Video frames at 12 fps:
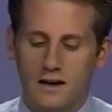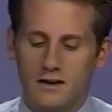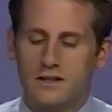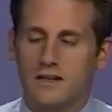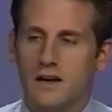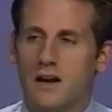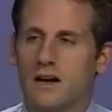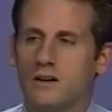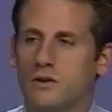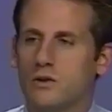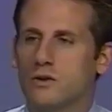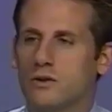Scott
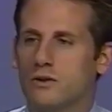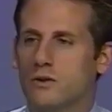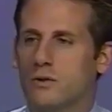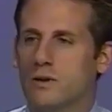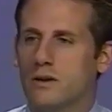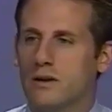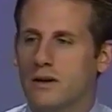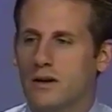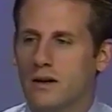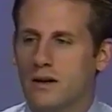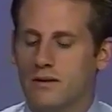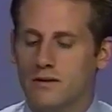alluded to it,
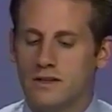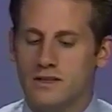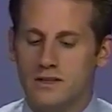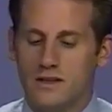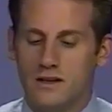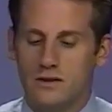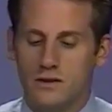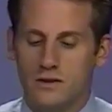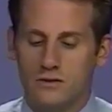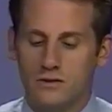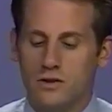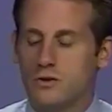at least in
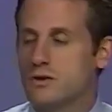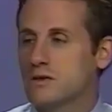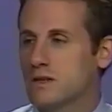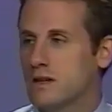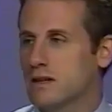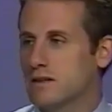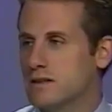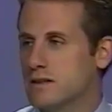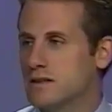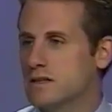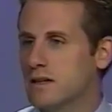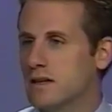the social
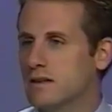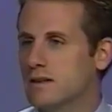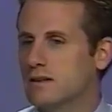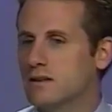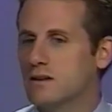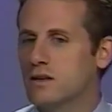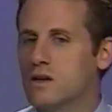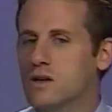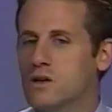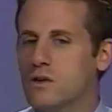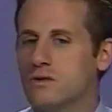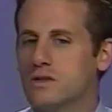sciences. I think the
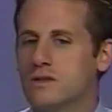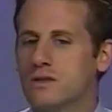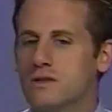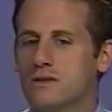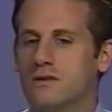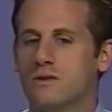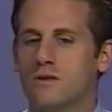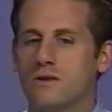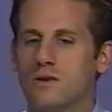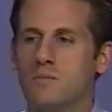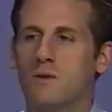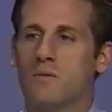closest, or
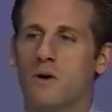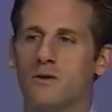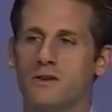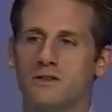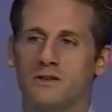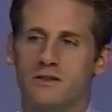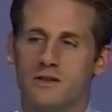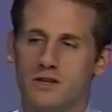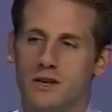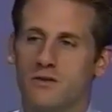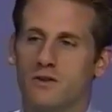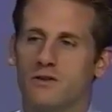the proponents of the
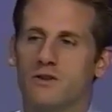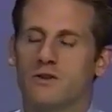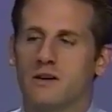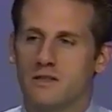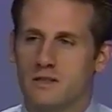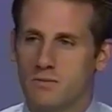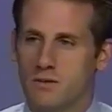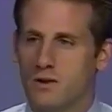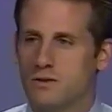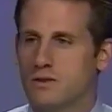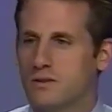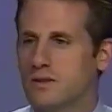general theorizing
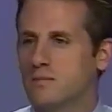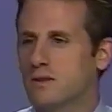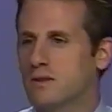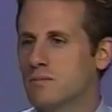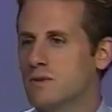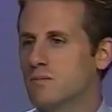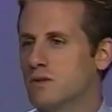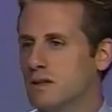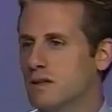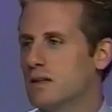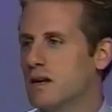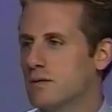approach are typically people in
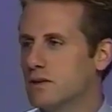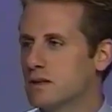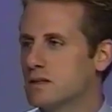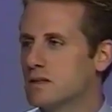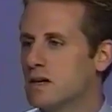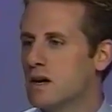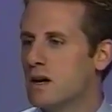economics.